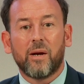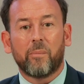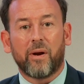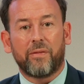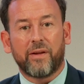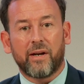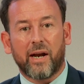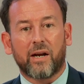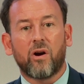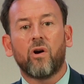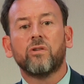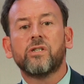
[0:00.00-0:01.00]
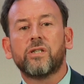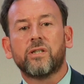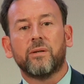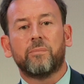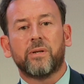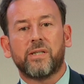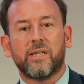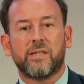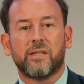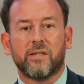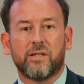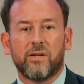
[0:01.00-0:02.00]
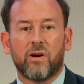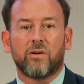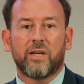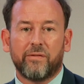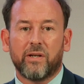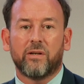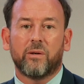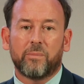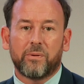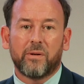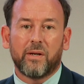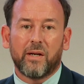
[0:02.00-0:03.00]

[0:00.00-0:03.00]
But I think that constant persistence, not giving up,